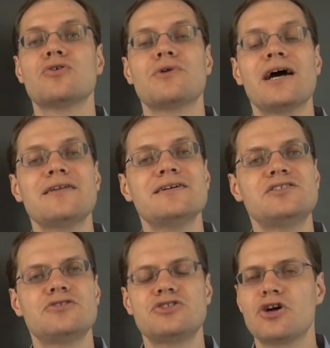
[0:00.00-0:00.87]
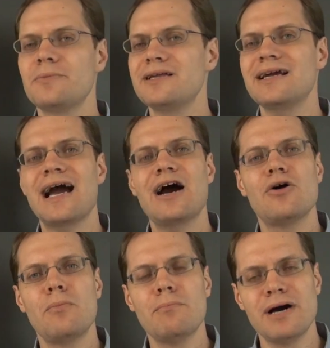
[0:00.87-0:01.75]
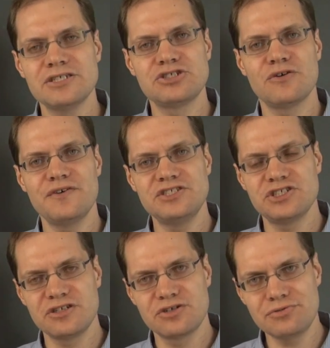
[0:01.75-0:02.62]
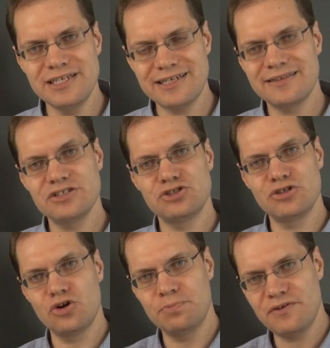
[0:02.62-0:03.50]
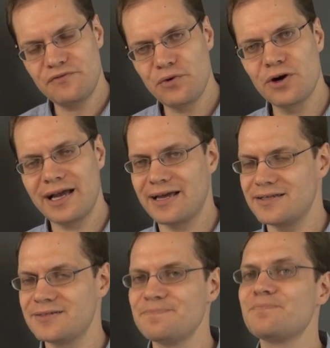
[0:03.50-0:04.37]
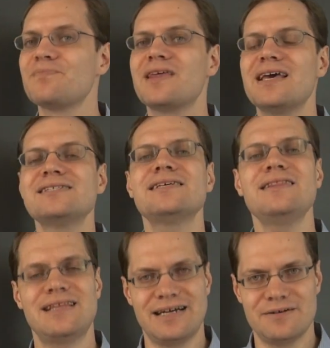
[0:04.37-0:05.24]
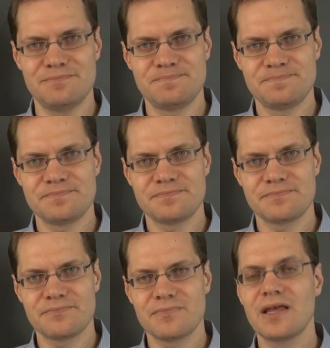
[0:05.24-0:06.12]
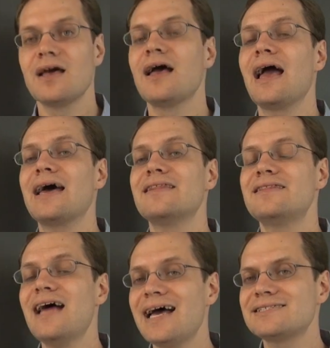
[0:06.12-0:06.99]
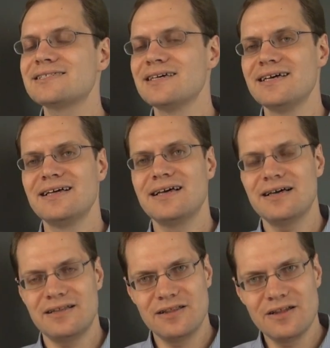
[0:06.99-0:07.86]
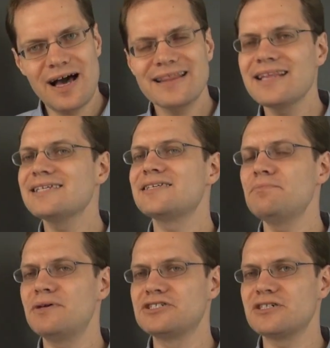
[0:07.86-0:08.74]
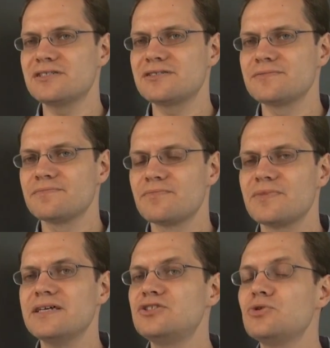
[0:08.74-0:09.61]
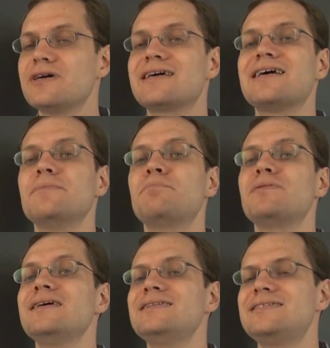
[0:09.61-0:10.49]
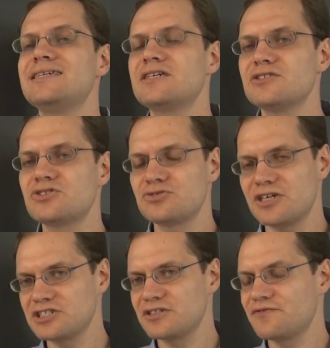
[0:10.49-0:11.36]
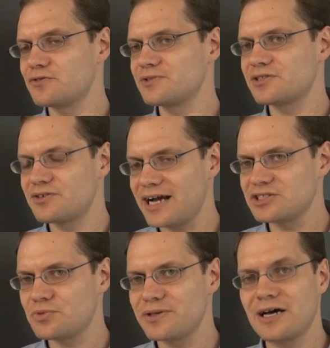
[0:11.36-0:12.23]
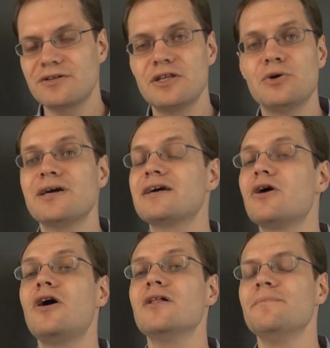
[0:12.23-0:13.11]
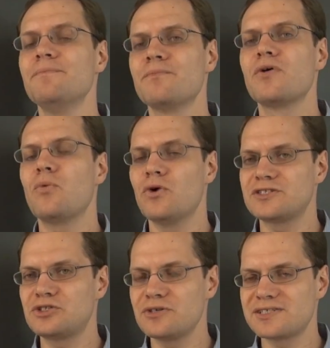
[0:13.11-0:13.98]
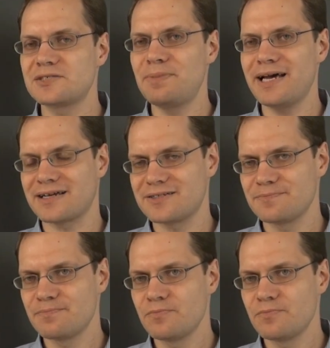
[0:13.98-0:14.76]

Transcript: Rather, it's determining how much of each ingredient that you know beforehand is in there. And that's a lot less ambitious than doing a complete deconstruction from scratch without knowing at all what to expect.